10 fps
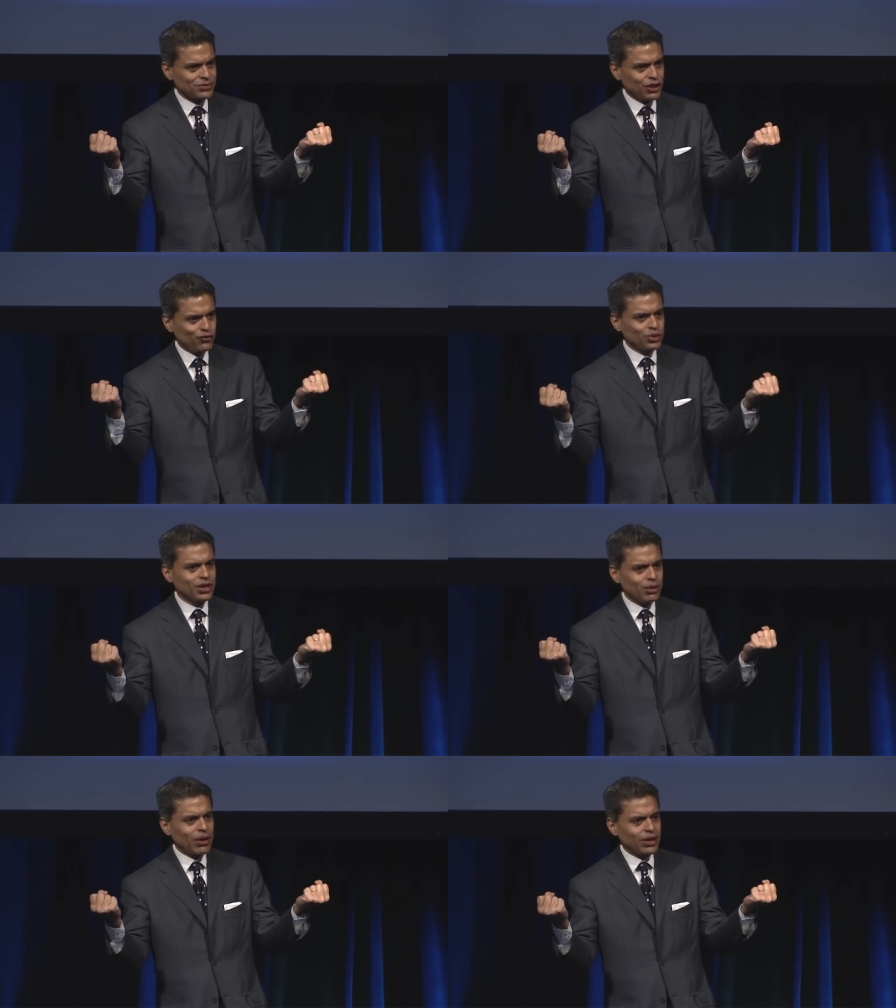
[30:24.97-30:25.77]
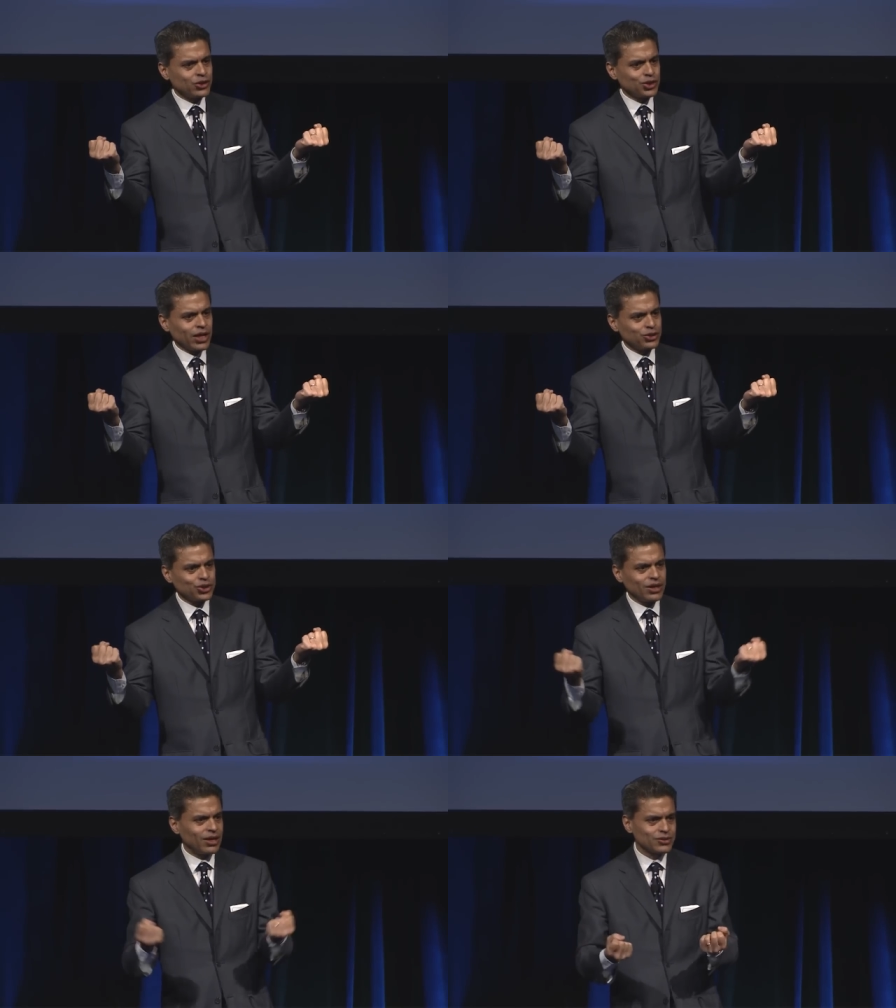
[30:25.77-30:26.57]
If you think about
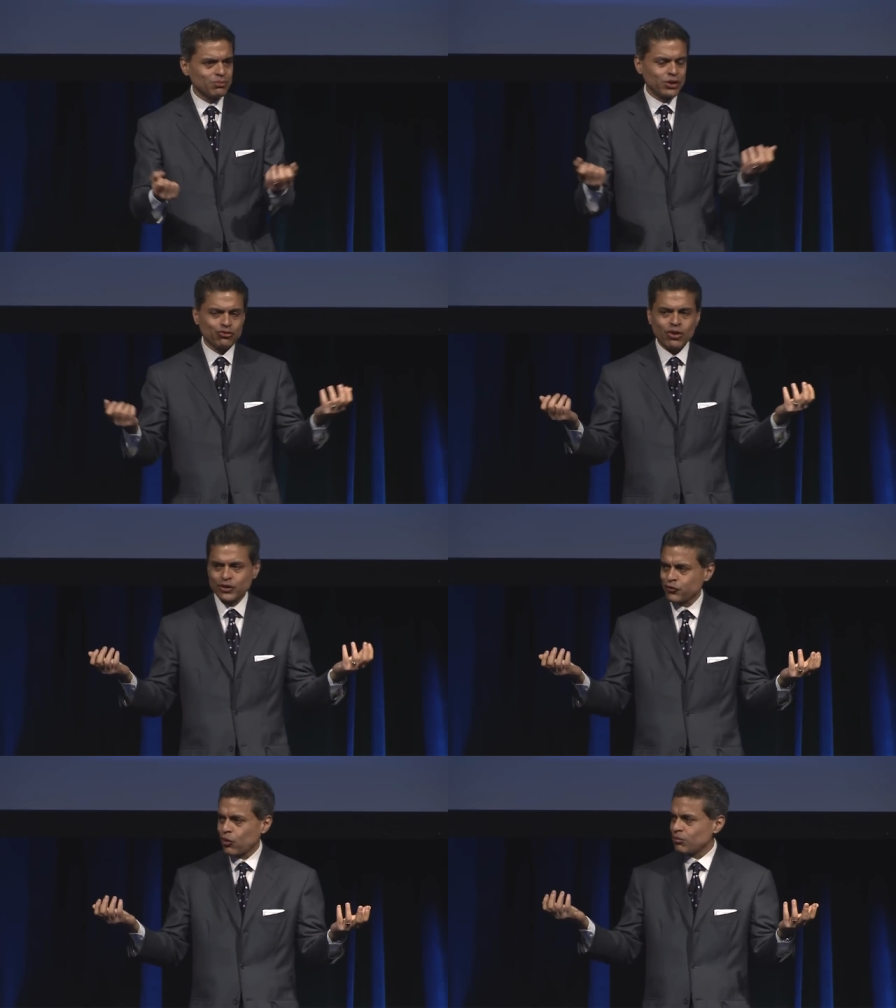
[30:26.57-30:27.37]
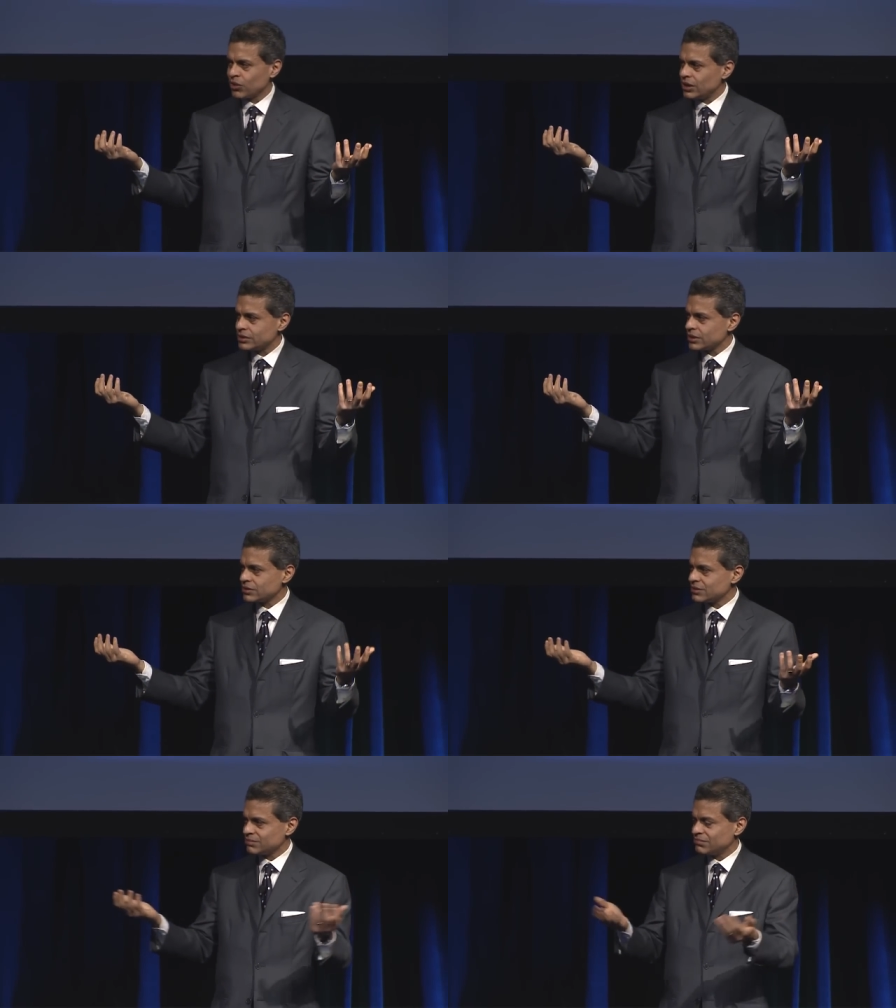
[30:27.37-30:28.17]
education, it hasn't been transformed really
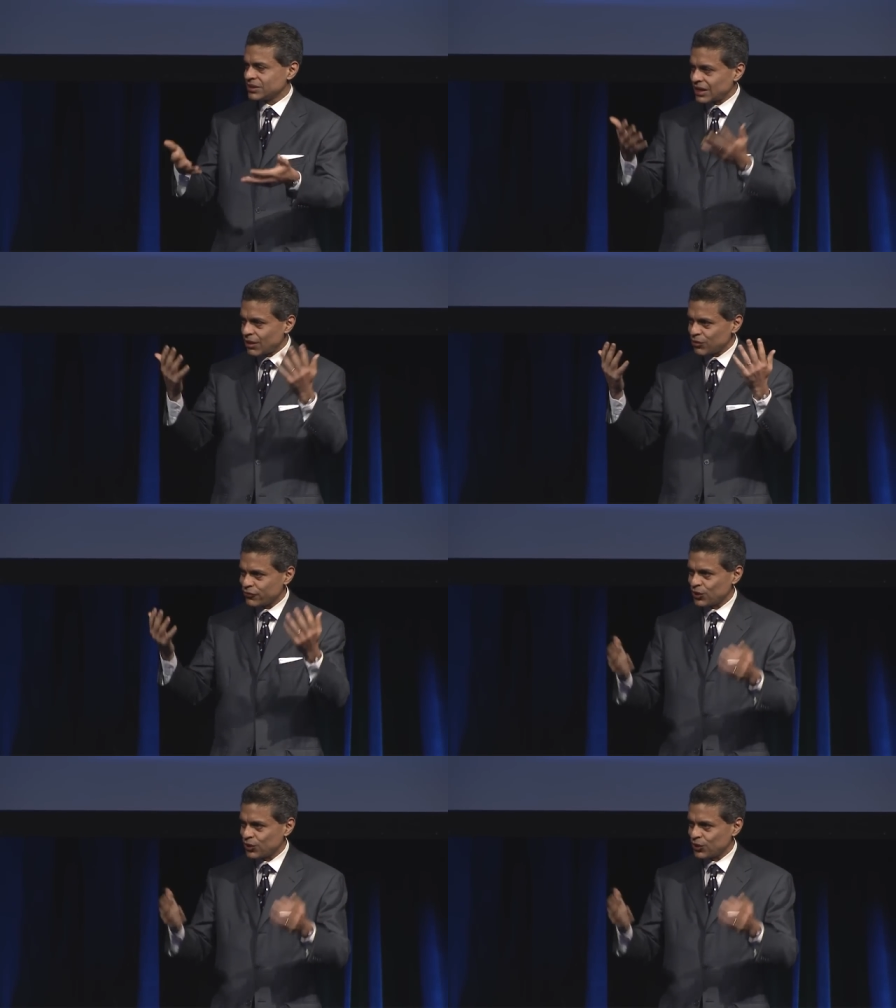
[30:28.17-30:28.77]
since the time of,